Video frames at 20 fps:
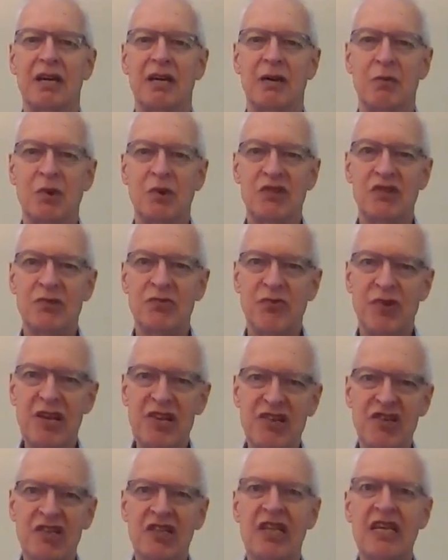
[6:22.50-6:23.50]
was
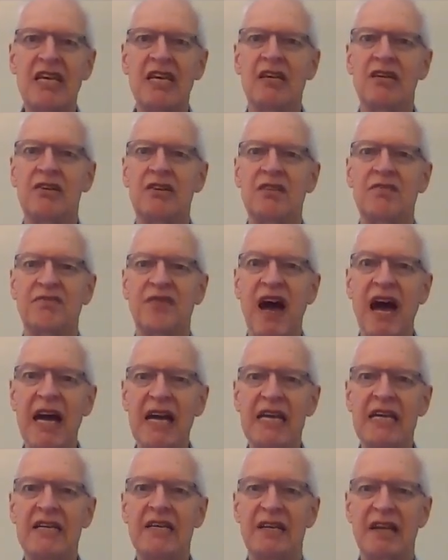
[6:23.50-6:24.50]
originally
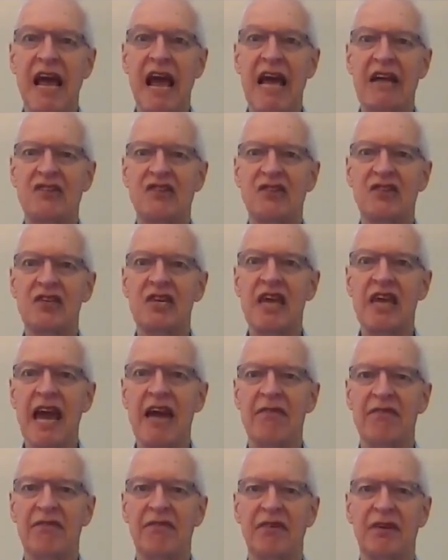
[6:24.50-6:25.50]
defined as a
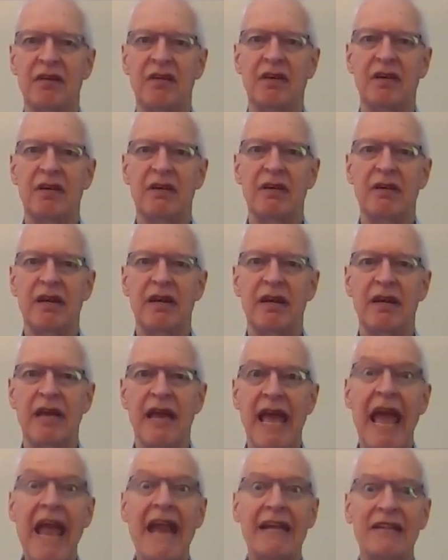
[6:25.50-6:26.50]
TF,
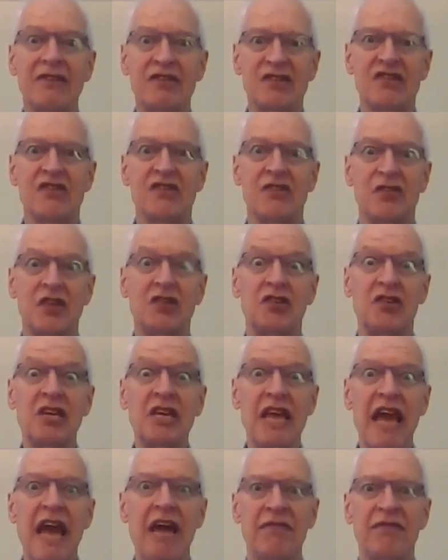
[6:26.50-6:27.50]
hence the
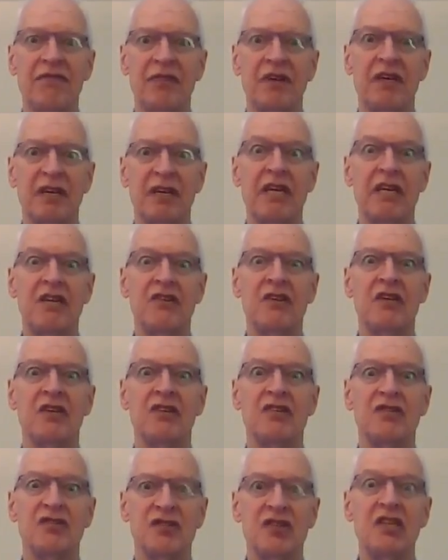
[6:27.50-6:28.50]
TF in
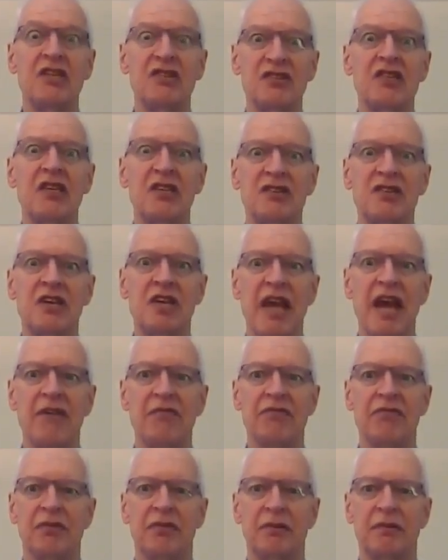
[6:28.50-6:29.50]

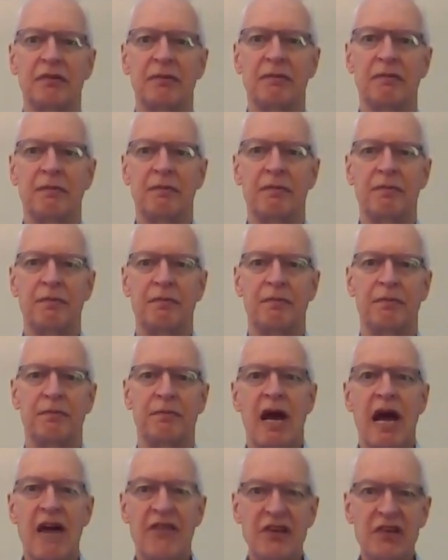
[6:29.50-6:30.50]
CCTF.
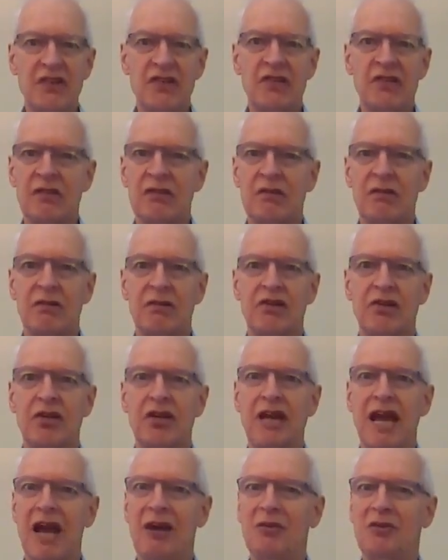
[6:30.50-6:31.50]
Others
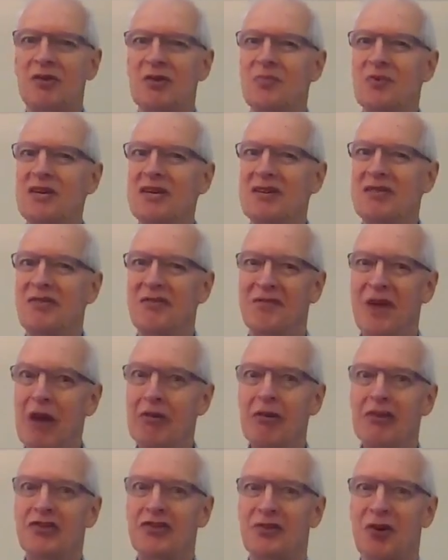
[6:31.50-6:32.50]
turn out to be
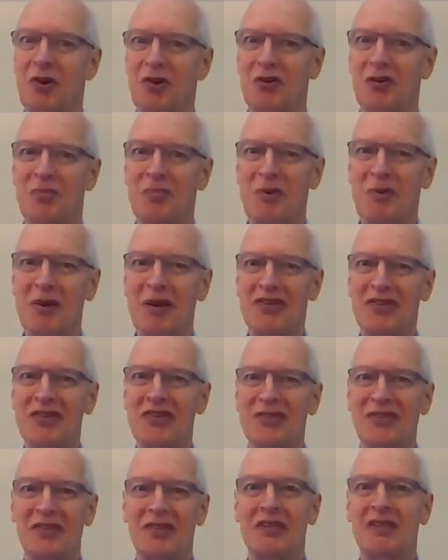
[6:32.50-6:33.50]
very strong
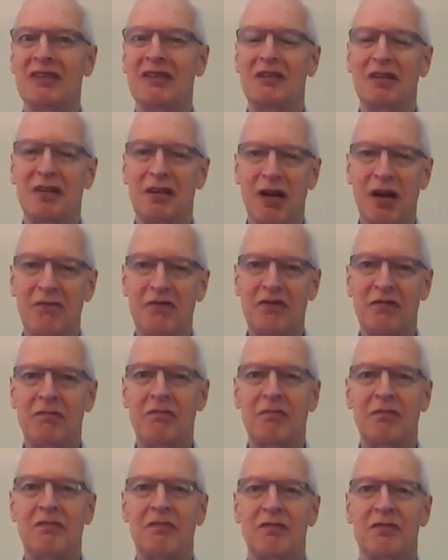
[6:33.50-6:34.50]
promoters of
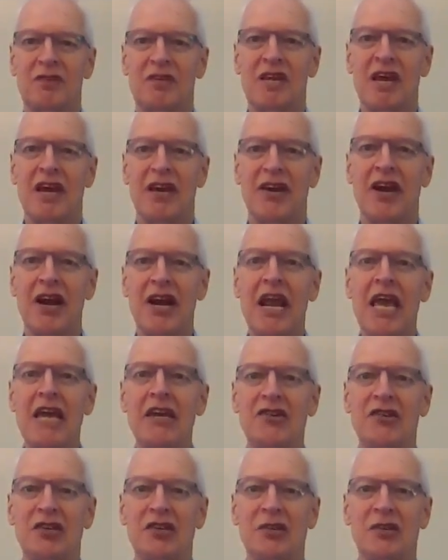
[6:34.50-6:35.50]

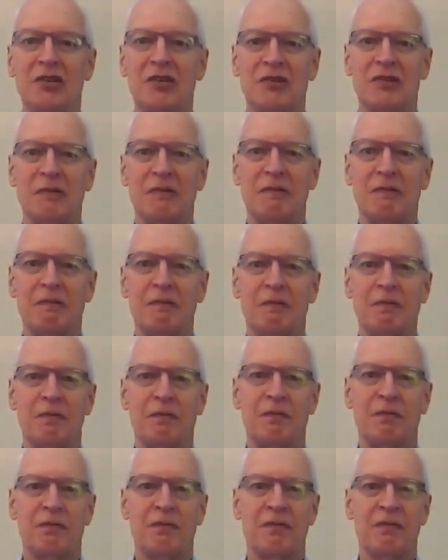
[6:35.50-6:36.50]
tRNA genes.
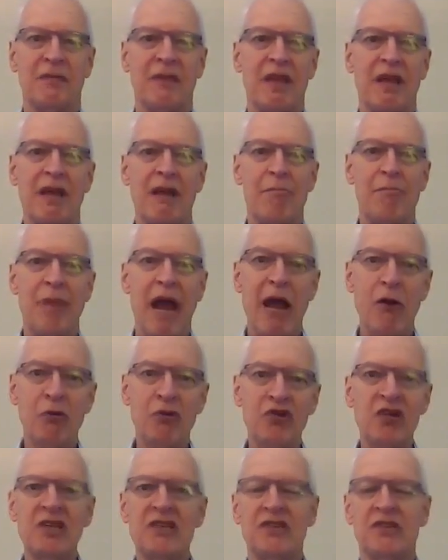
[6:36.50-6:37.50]

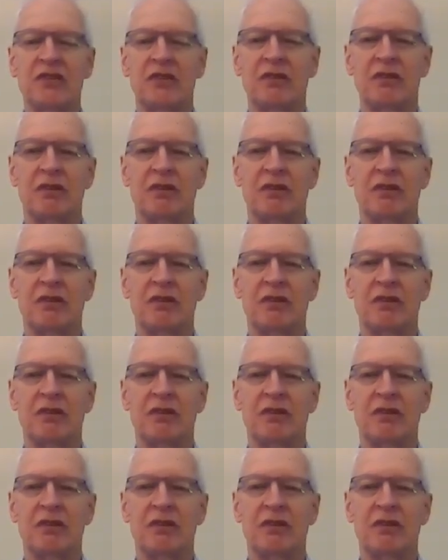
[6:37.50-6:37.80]
Boundaries,